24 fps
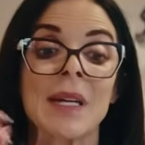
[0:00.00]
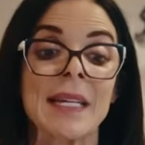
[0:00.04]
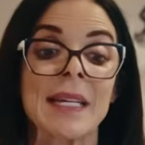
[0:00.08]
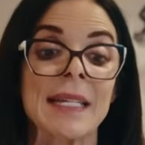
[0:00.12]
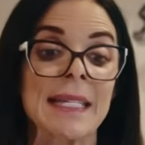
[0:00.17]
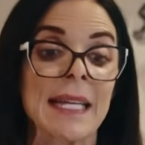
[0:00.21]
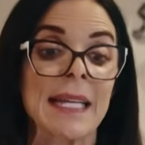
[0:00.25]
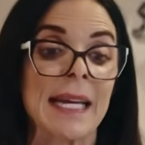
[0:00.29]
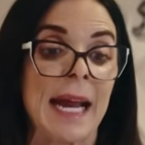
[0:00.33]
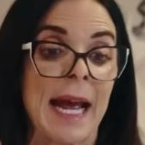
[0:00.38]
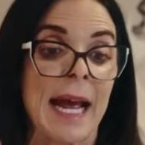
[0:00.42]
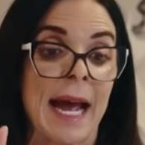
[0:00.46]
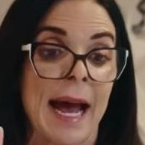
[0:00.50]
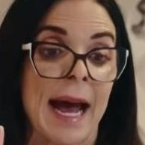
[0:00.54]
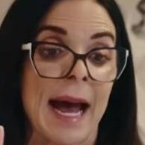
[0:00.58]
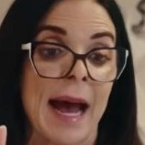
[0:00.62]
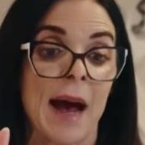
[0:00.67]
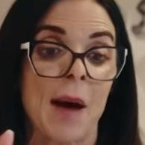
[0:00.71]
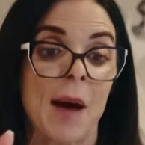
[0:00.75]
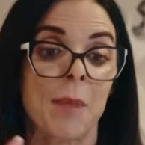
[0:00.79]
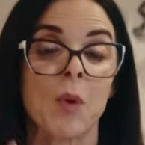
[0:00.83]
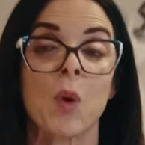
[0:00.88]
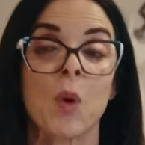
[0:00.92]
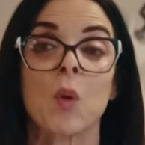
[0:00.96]
is an
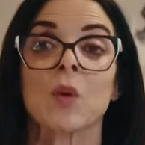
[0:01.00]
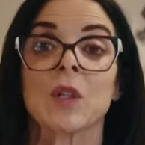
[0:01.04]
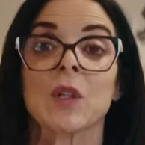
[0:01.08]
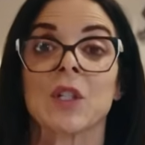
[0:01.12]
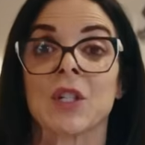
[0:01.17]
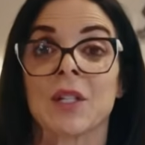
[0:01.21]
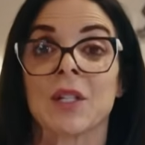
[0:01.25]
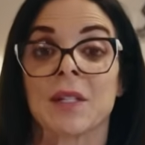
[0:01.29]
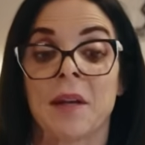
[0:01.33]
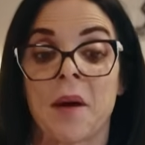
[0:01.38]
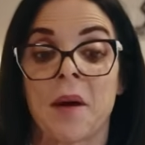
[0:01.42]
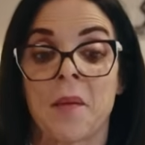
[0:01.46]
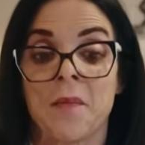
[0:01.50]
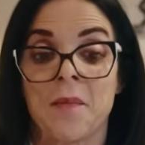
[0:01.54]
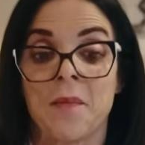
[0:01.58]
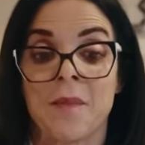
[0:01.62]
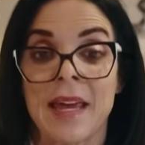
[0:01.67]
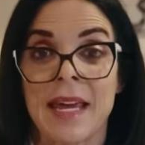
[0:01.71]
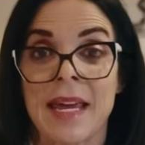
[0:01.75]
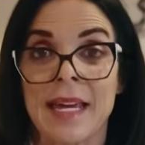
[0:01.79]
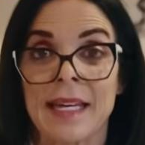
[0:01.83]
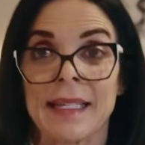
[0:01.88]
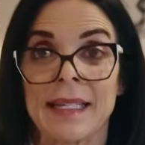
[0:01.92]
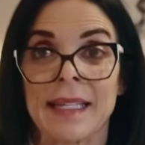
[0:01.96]
app which is
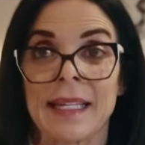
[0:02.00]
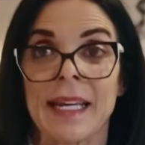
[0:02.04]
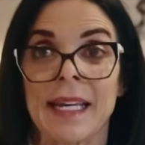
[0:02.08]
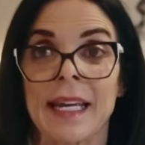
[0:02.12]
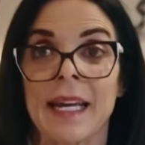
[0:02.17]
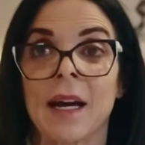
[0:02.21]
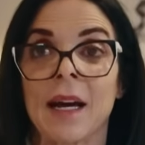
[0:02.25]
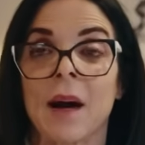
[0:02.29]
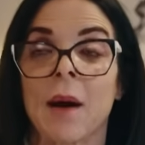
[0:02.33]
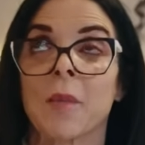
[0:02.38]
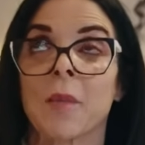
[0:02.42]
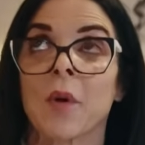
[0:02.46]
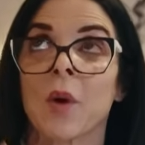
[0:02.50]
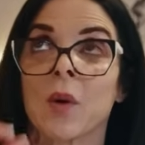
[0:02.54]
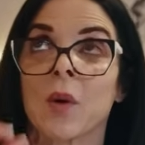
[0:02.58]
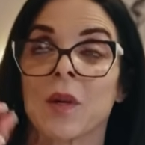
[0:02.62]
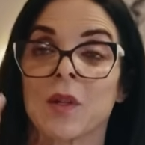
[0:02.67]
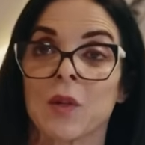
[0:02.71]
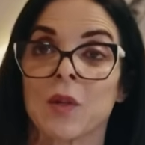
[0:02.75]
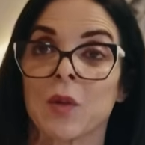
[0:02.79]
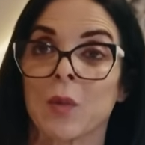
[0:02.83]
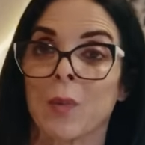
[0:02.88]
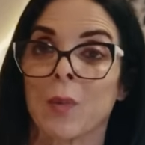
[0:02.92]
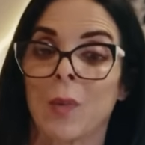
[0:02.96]
amazing. I'm
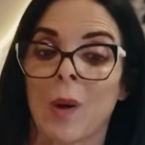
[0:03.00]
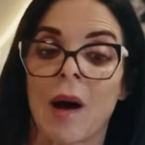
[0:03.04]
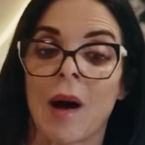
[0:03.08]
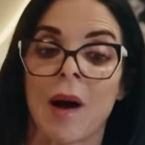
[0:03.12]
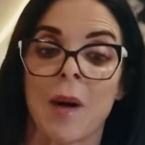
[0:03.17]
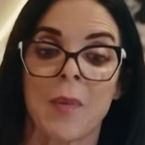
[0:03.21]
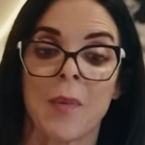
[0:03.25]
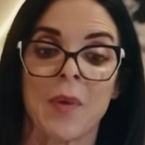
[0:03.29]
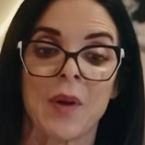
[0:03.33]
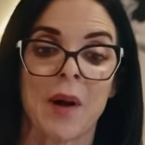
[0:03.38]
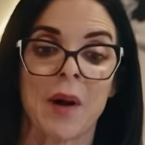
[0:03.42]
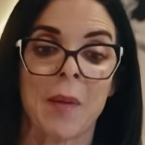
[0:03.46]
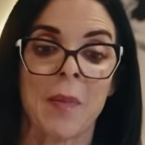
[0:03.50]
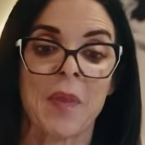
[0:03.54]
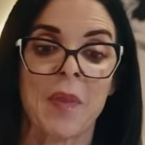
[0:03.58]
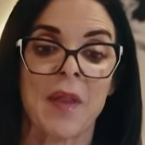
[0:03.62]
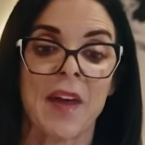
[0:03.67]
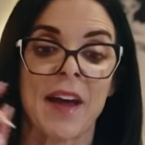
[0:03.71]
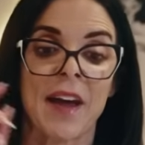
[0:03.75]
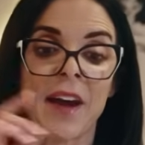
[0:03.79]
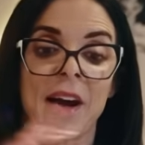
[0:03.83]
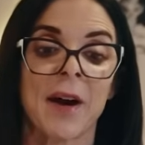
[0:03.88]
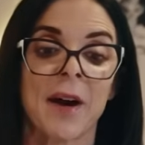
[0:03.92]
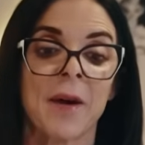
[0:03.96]
going to pop it up
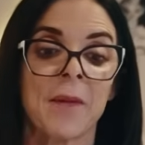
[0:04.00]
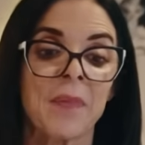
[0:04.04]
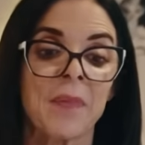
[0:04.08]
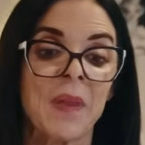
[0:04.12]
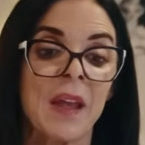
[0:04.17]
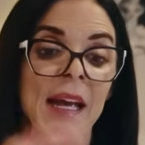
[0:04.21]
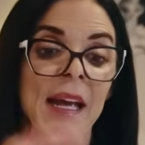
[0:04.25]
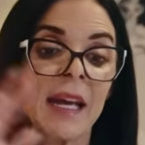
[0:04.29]
there.